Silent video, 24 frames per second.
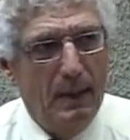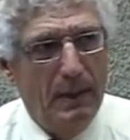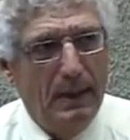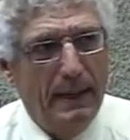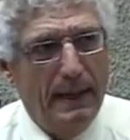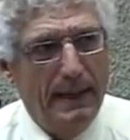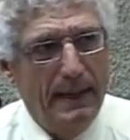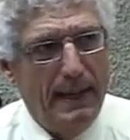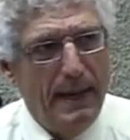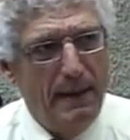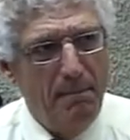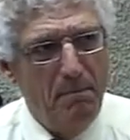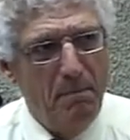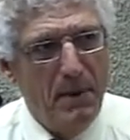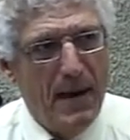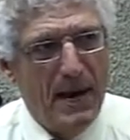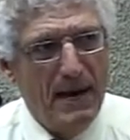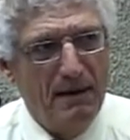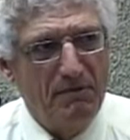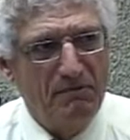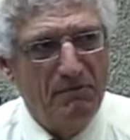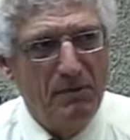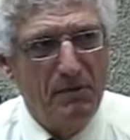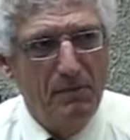I came
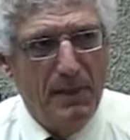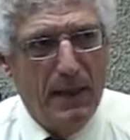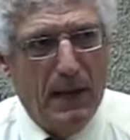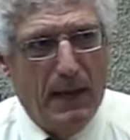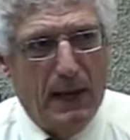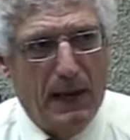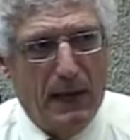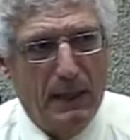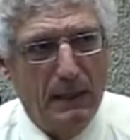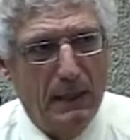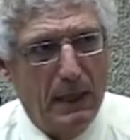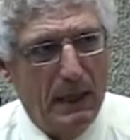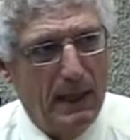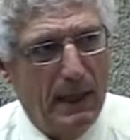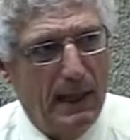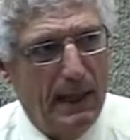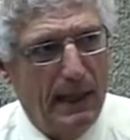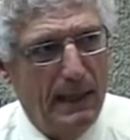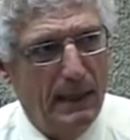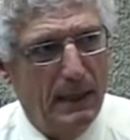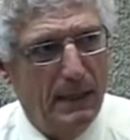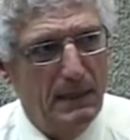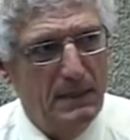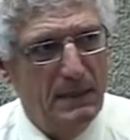back from that,
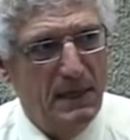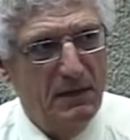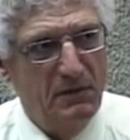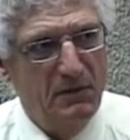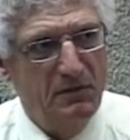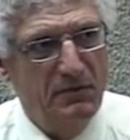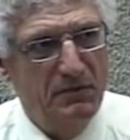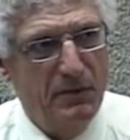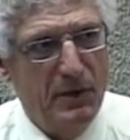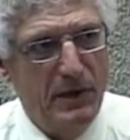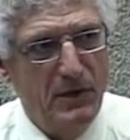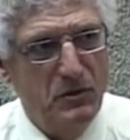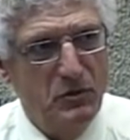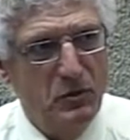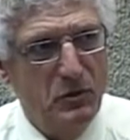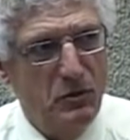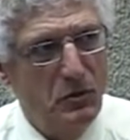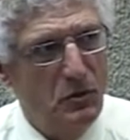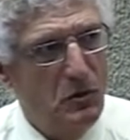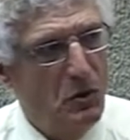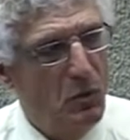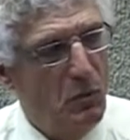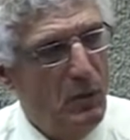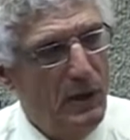and I said to Fraser,
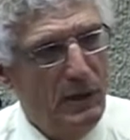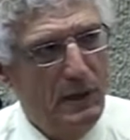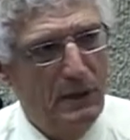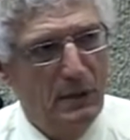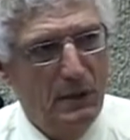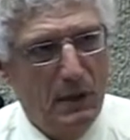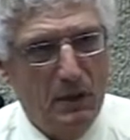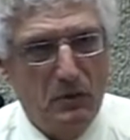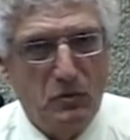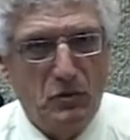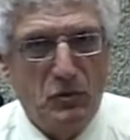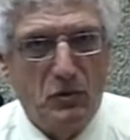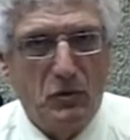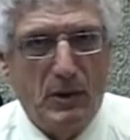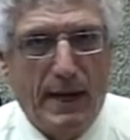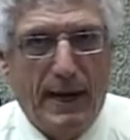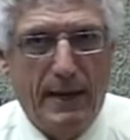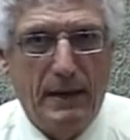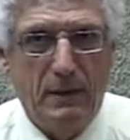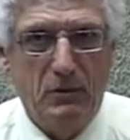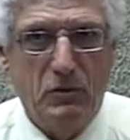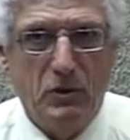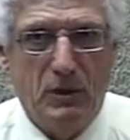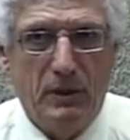you know, we need another
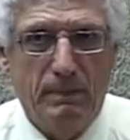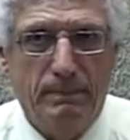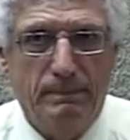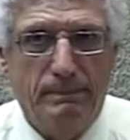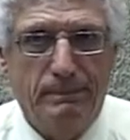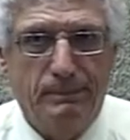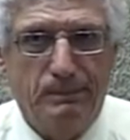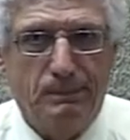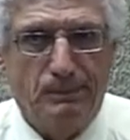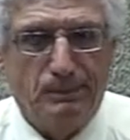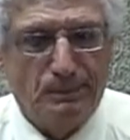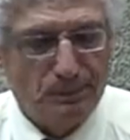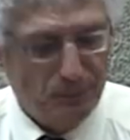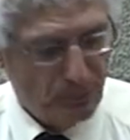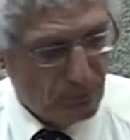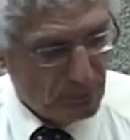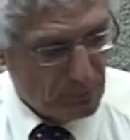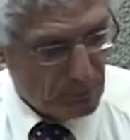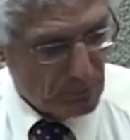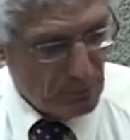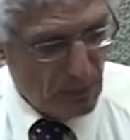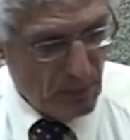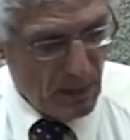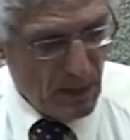strategy.
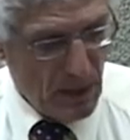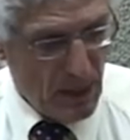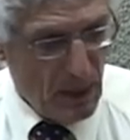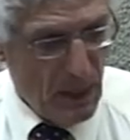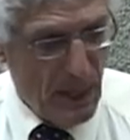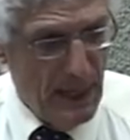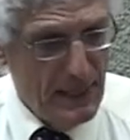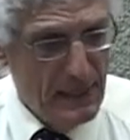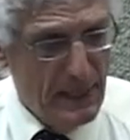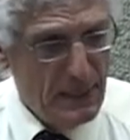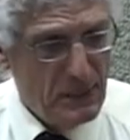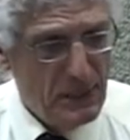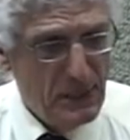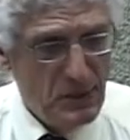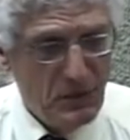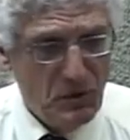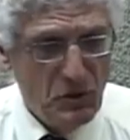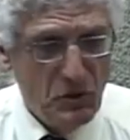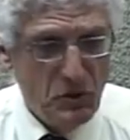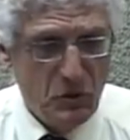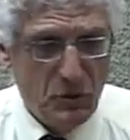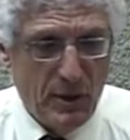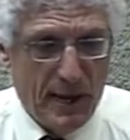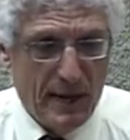And this is
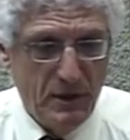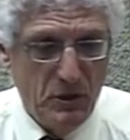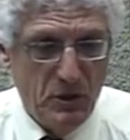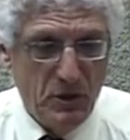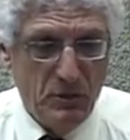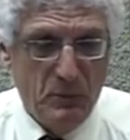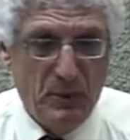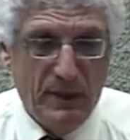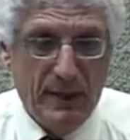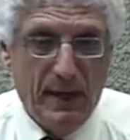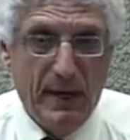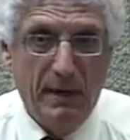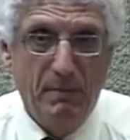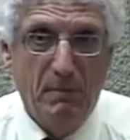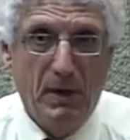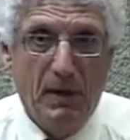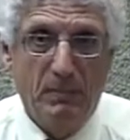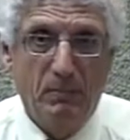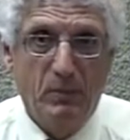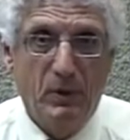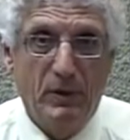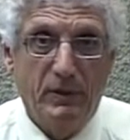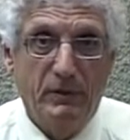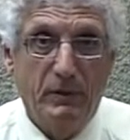the strategy we came
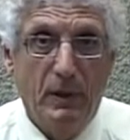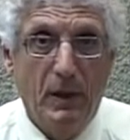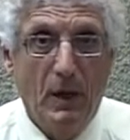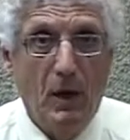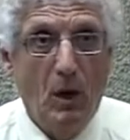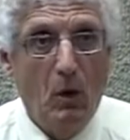up with.